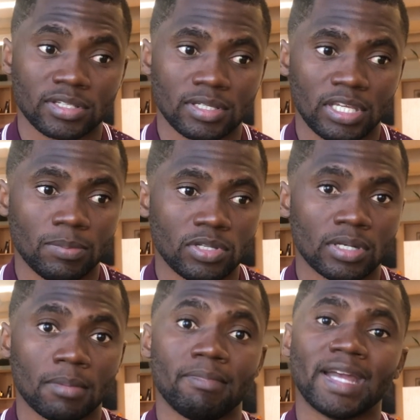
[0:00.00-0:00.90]
So it keeps you in
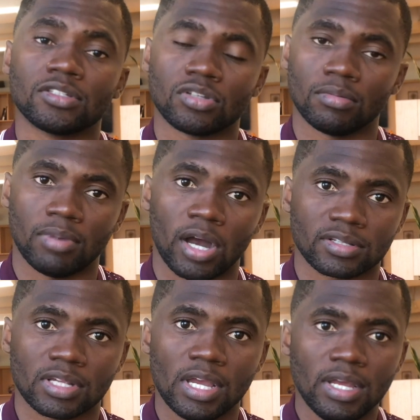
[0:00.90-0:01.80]
a mental
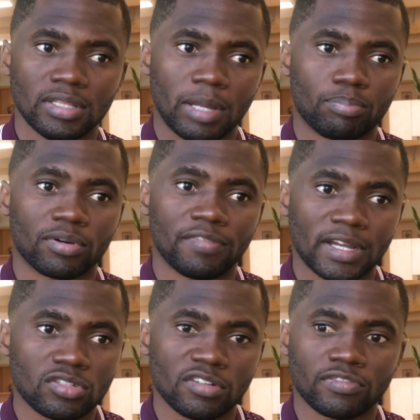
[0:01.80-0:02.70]
box that
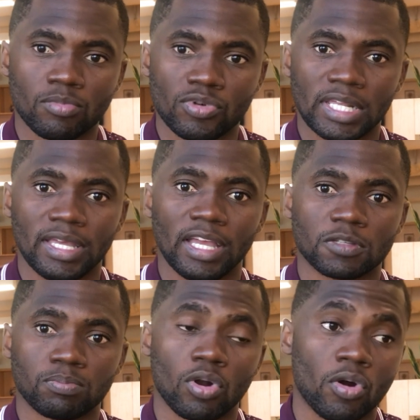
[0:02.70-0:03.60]
prevent you from really
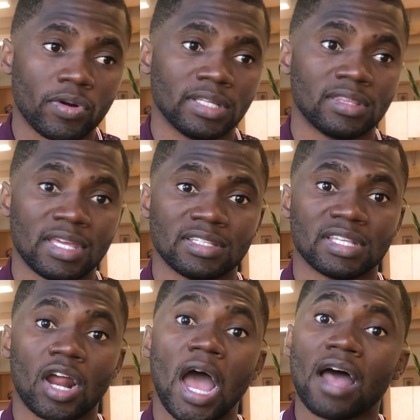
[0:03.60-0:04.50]
exploring things
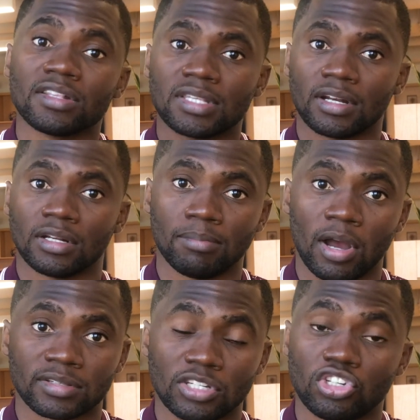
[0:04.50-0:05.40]
that are outside of the
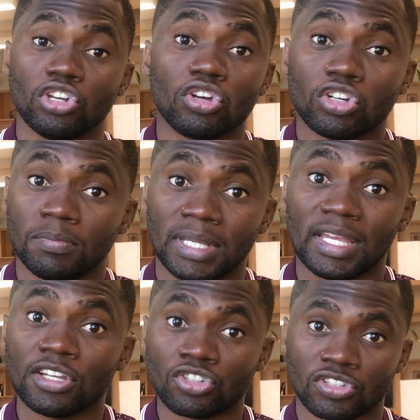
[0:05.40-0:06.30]
box that you could be
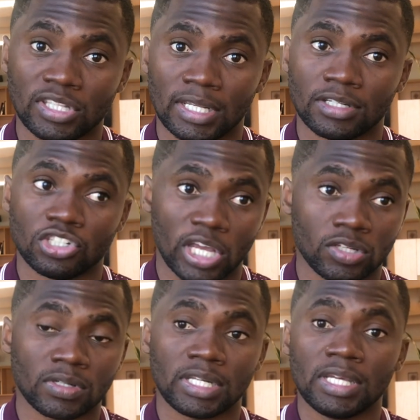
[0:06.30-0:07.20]
interested in
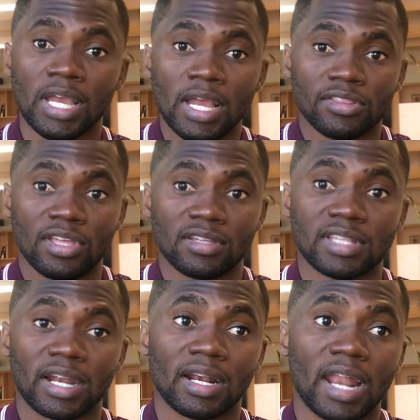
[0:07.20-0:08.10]
genuinely, things
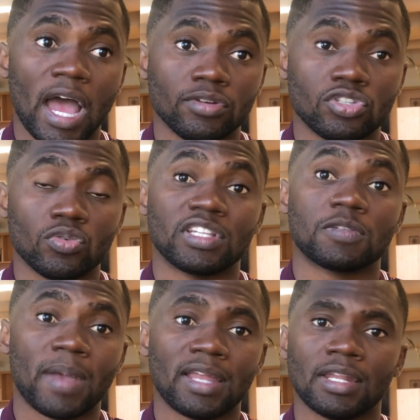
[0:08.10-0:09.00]
that allow you to
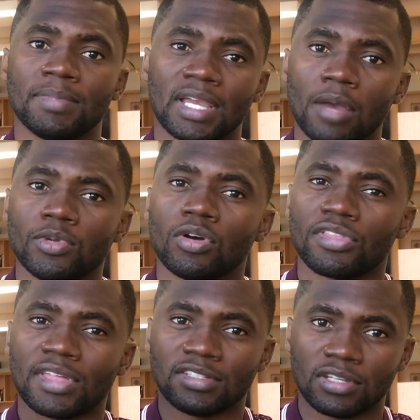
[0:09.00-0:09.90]
expand and become your
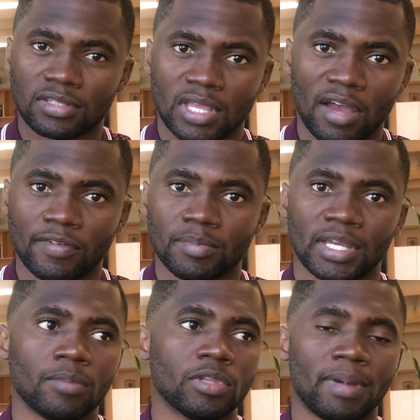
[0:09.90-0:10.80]
authentic self and
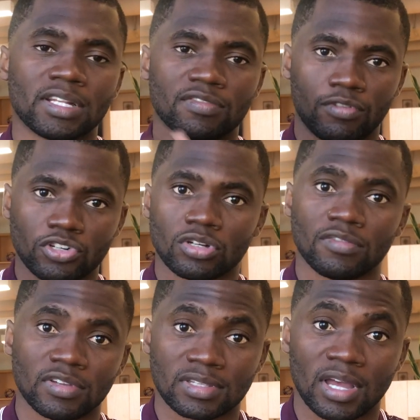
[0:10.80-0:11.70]
become the best version of
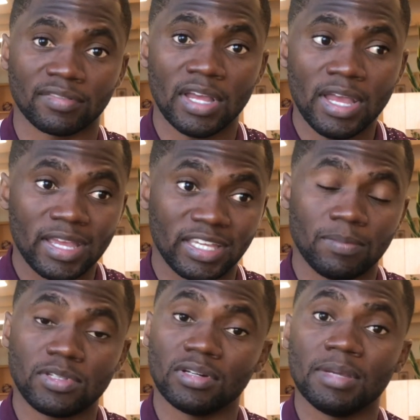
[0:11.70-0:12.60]
yourself. It
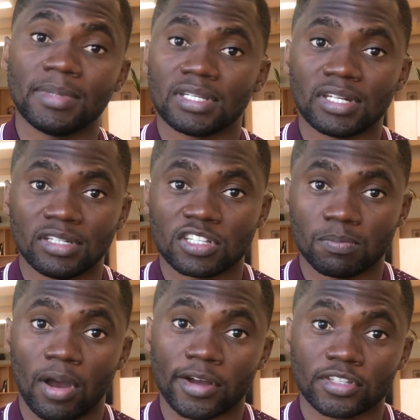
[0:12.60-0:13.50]
keeps you limited in this
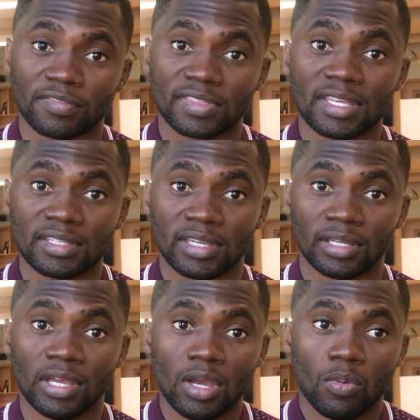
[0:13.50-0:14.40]
box of thinking,
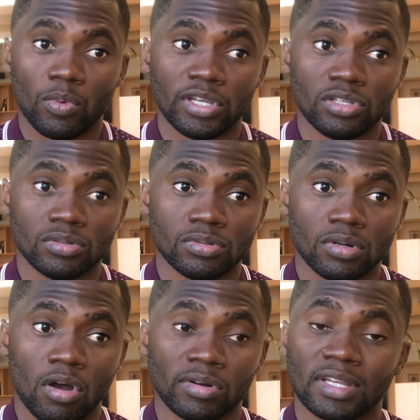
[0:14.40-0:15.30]
where you
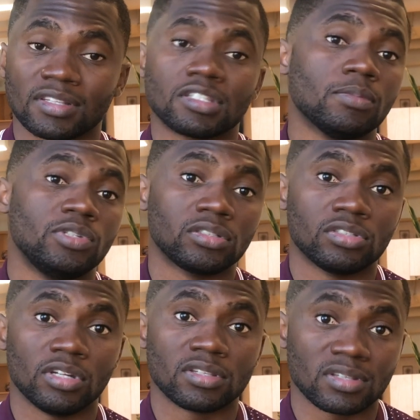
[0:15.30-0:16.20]
are only a subject to
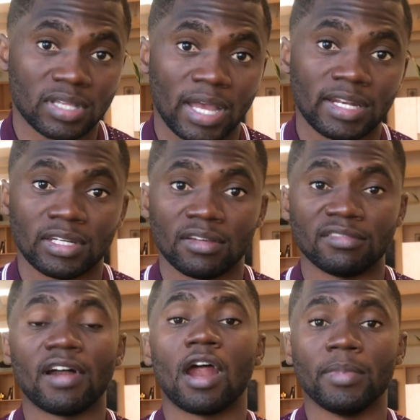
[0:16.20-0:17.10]
the society and the
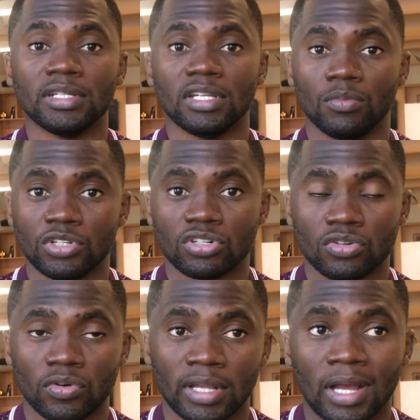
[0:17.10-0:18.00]
environment in which you're
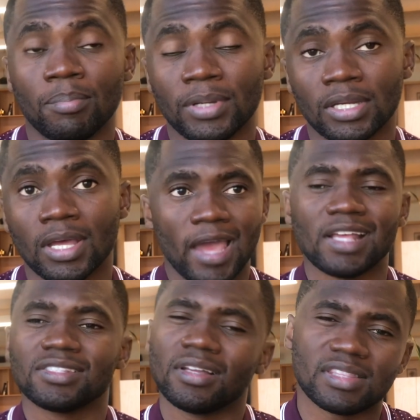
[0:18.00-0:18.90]
growing up in. And
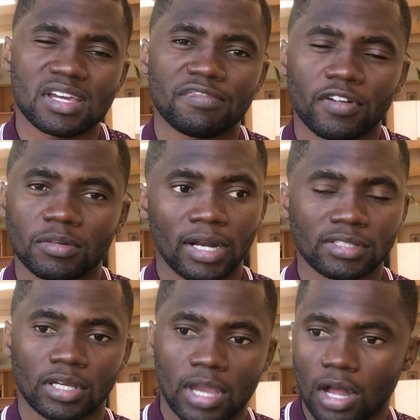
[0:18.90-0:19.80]
that's not their fault. That's
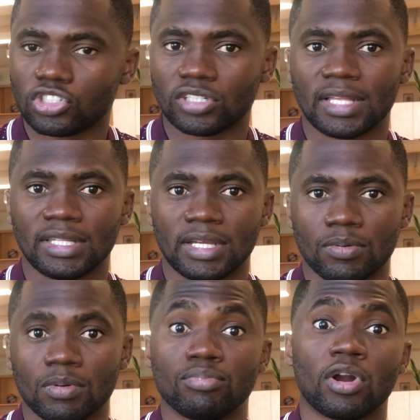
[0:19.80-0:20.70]
the culture that they
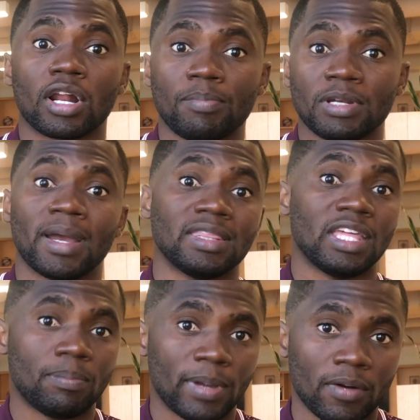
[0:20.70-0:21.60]
were brought up in by
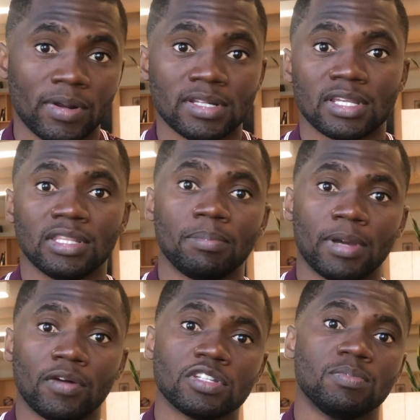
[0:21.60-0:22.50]
their parents and their
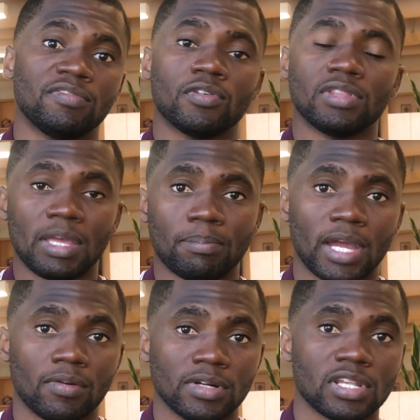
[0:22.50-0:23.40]
parents before their
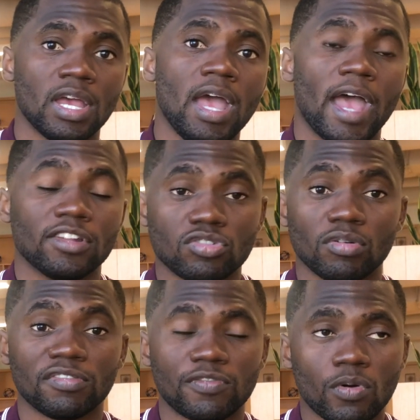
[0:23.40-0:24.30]
parents and so
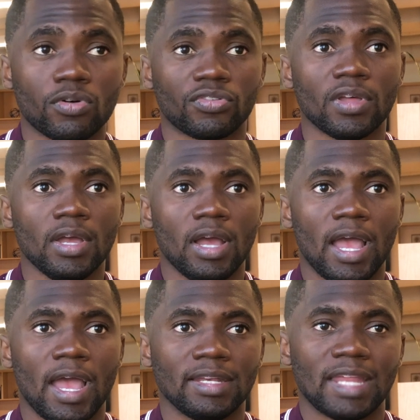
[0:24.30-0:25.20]
forth.
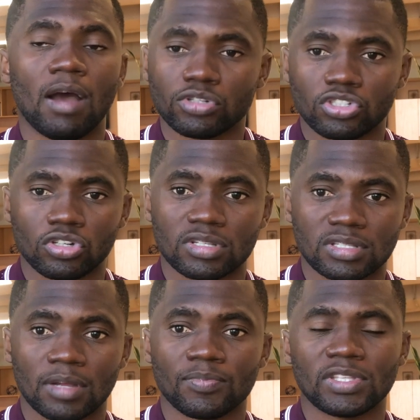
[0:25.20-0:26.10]
And that was just
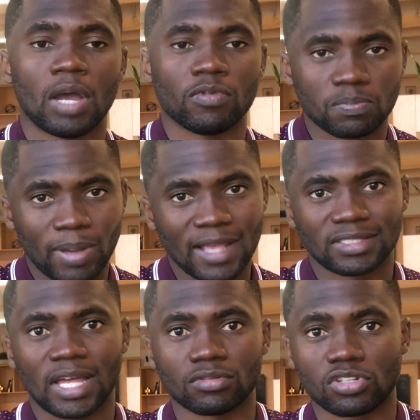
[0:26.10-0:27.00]
something that was passed
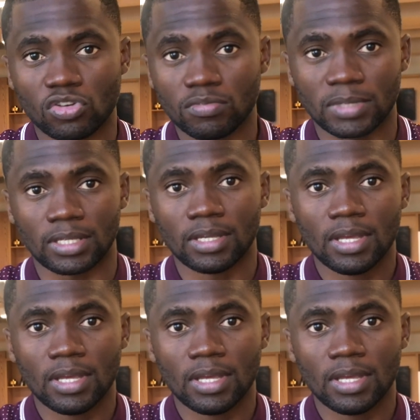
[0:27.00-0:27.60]
down to me.